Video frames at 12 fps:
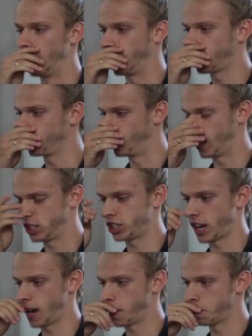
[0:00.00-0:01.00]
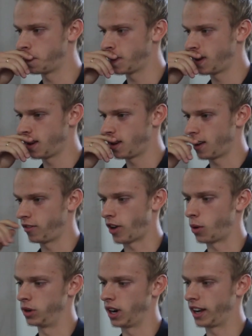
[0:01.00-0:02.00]
Let's say if I were
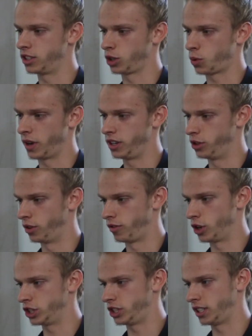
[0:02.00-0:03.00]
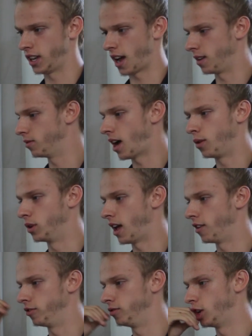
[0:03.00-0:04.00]
to quit university, I would have
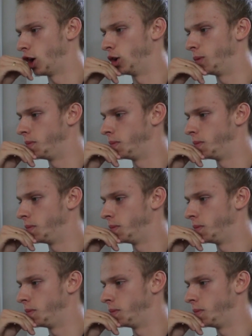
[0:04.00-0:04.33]
no